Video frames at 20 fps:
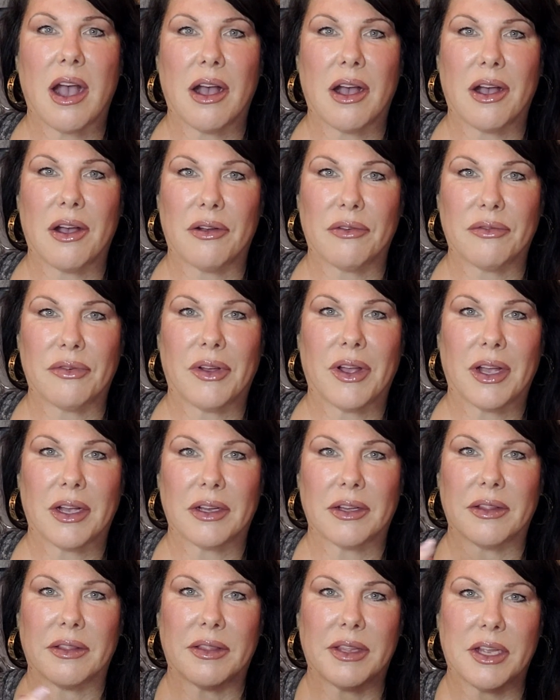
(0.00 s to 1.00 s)
of
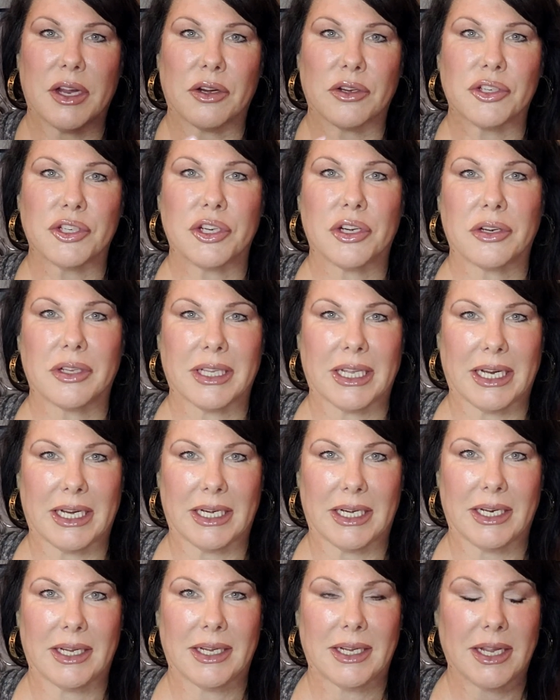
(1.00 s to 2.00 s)
the Argireline.
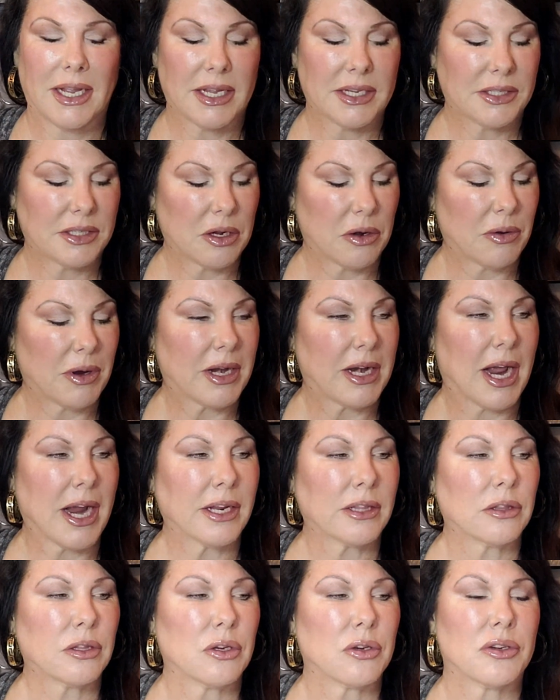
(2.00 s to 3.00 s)
So, and
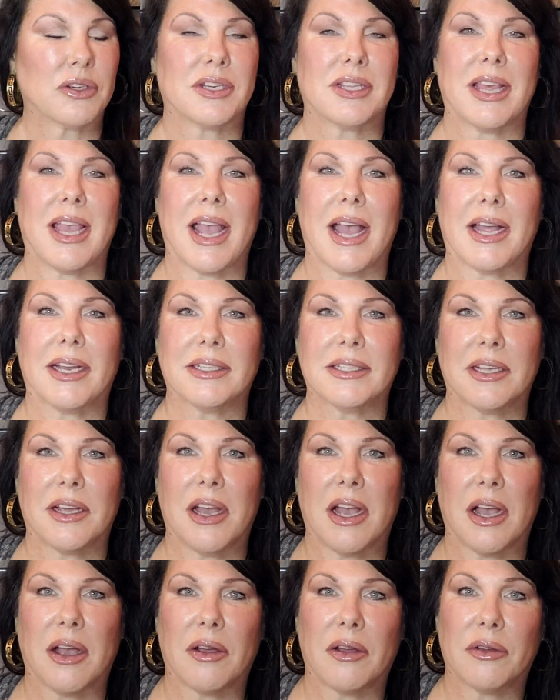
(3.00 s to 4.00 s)
I learned that
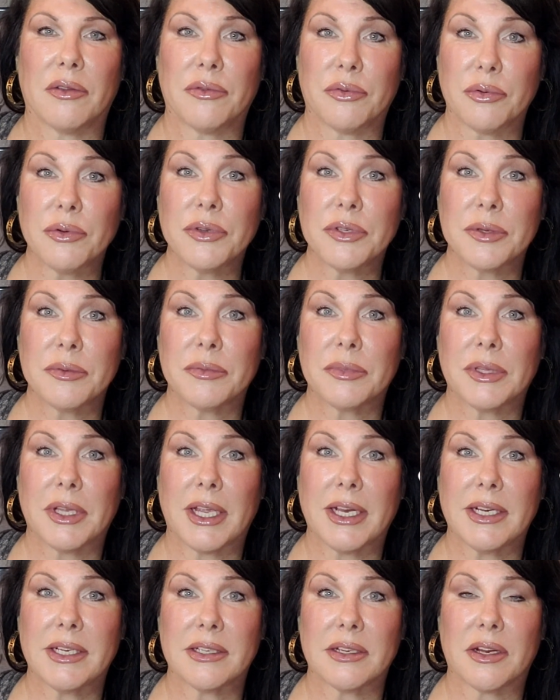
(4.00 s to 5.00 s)
through some
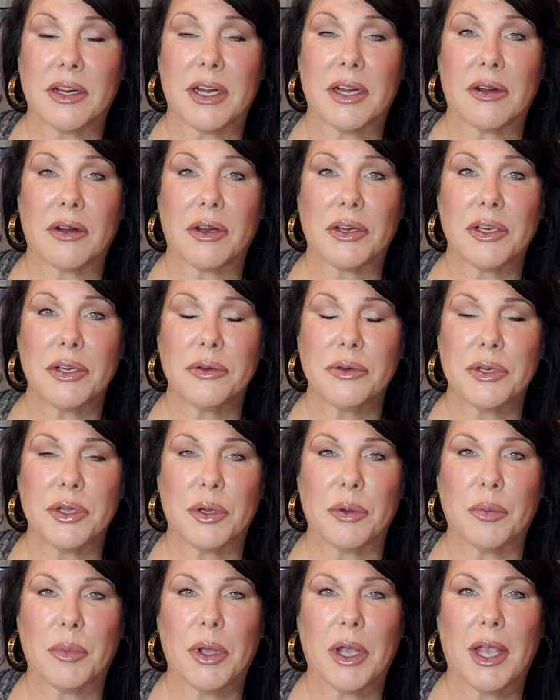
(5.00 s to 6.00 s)
ladies out here on
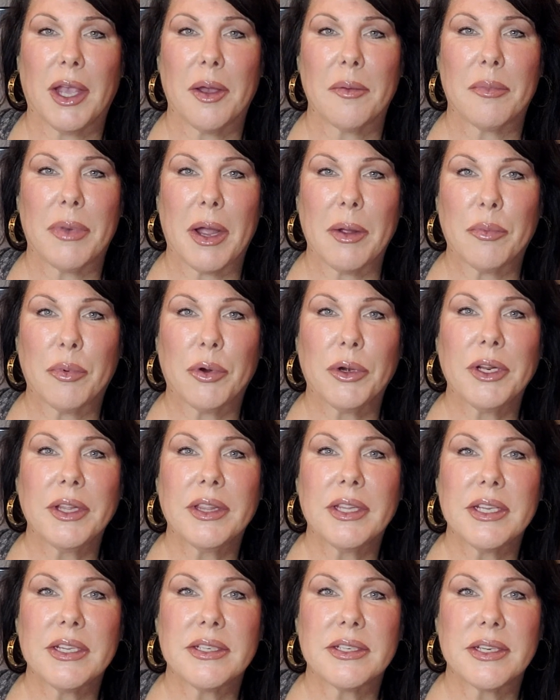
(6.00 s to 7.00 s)
YouTube. By putting
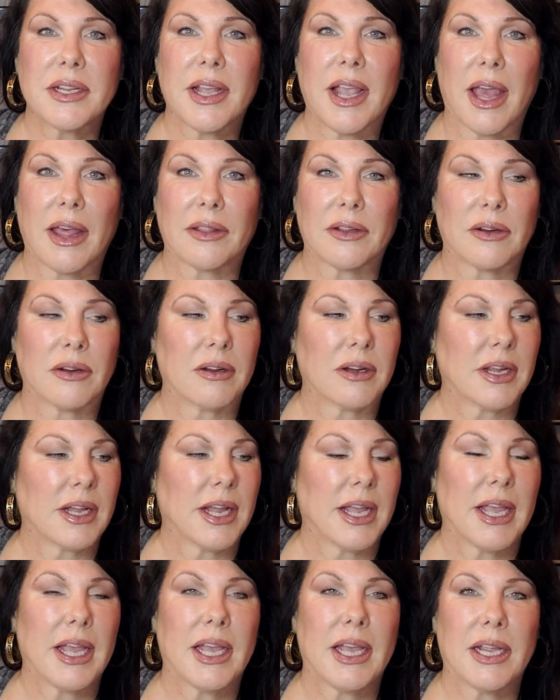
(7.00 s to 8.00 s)
these together,
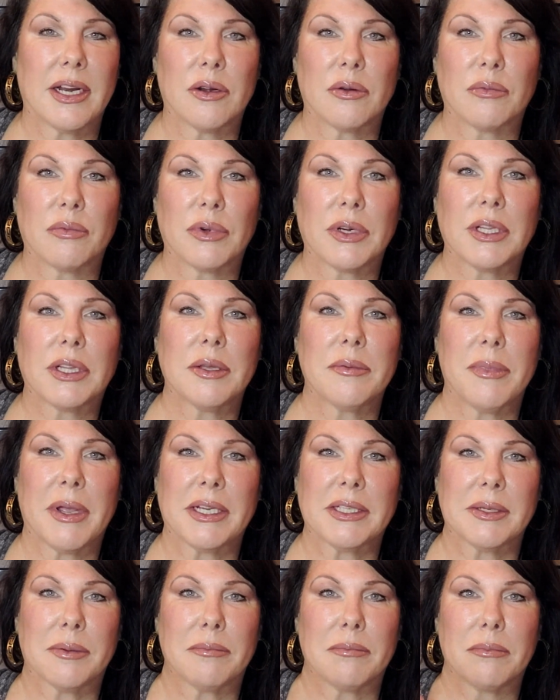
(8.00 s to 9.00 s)
it really
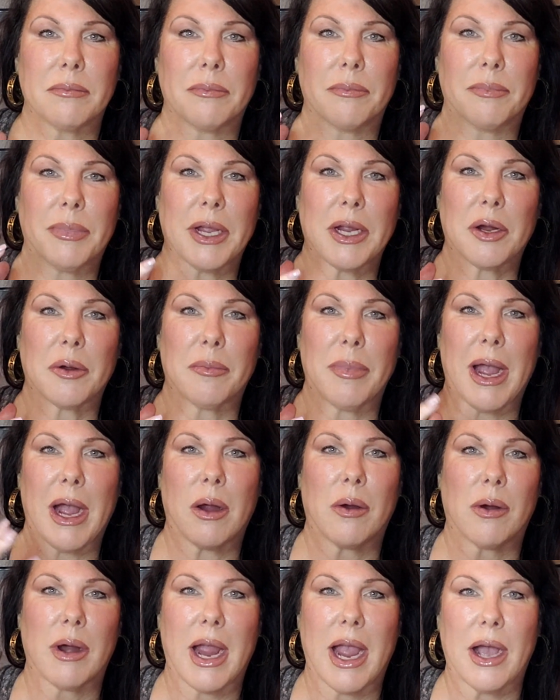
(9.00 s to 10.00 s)
makes a bigger
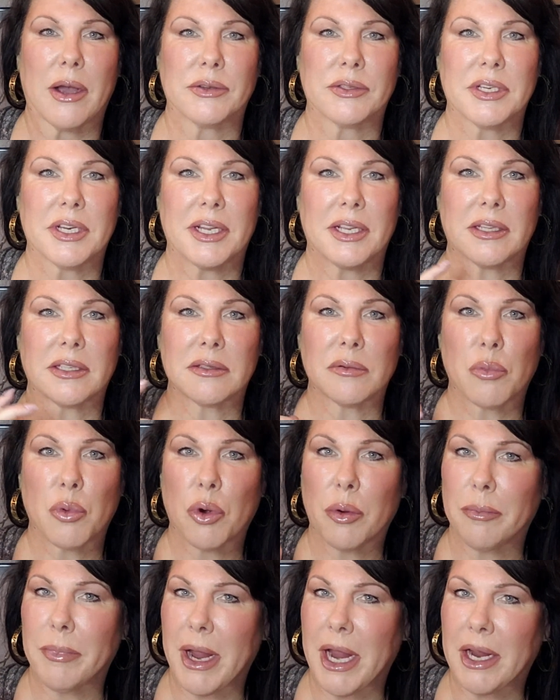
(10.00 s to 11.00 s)
powerhouse and get a little
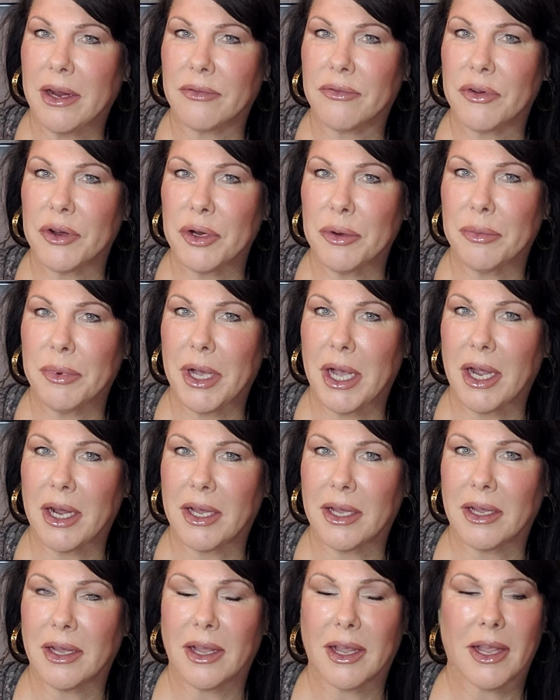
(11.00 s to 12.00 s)
more bang for your
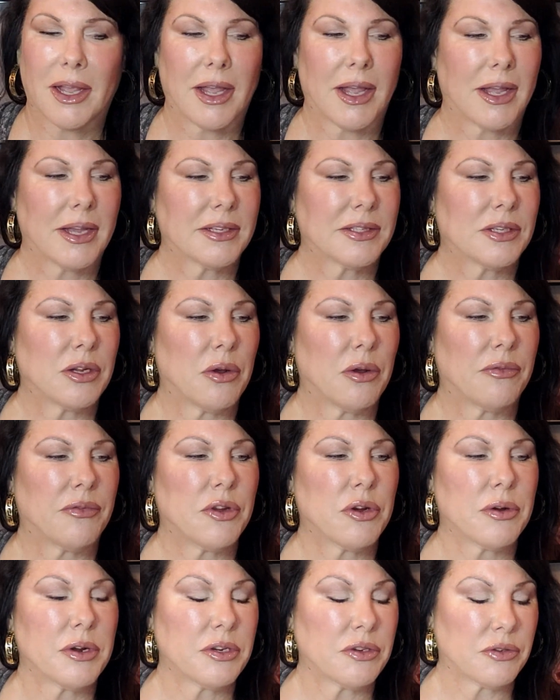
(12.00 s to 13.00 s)
buck. So if
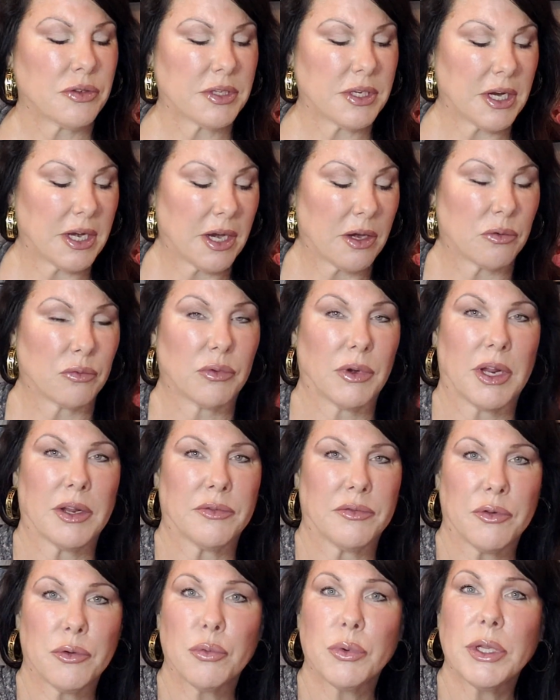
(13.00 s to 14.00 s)
you're interested in,
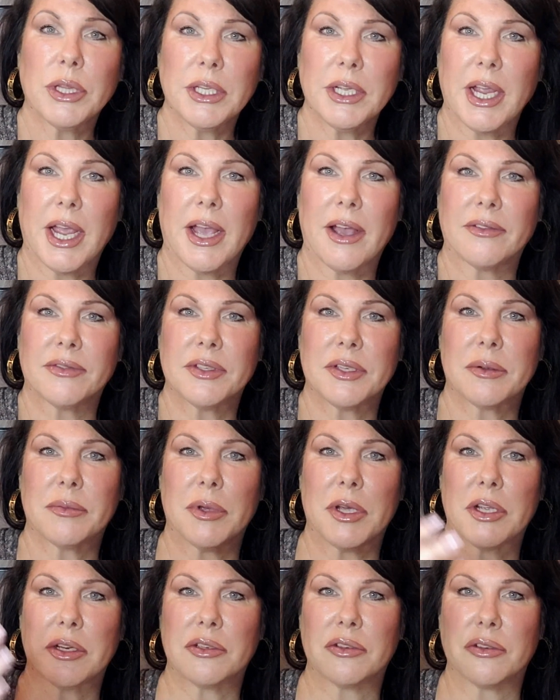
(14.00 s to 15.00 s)
if you really have
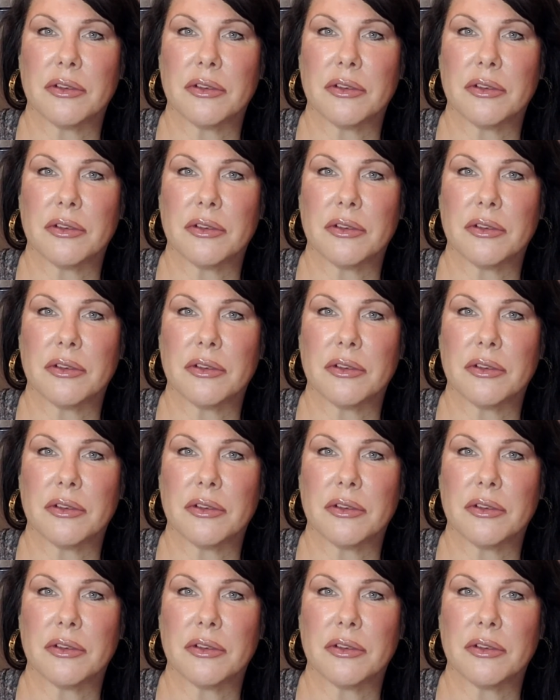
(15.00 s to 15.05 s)
some,